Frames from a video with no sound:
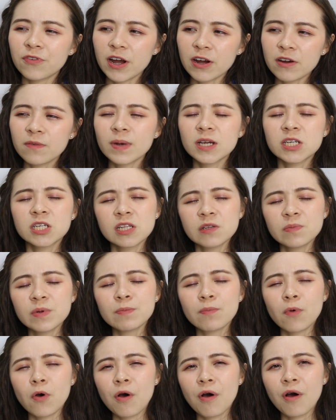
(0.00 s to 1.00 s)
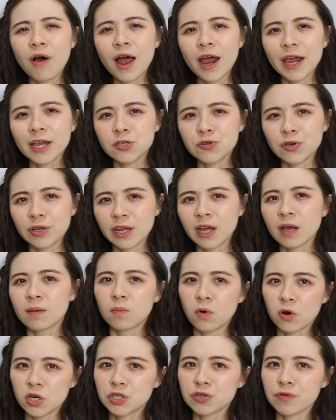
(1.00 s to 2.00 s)
very much a little bit more hydrating
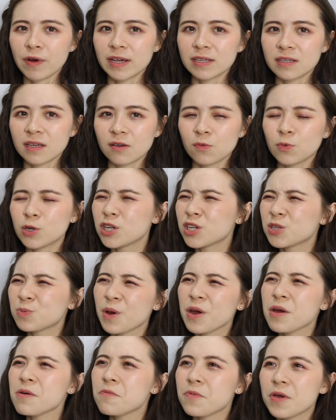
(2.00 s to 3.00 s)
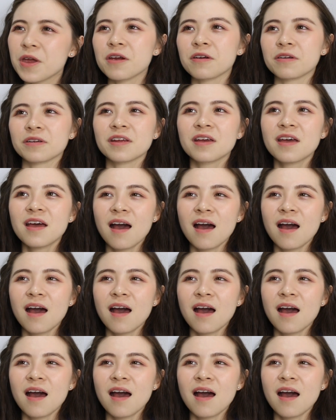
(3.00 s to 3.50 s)
and moisturizing, which is very weird.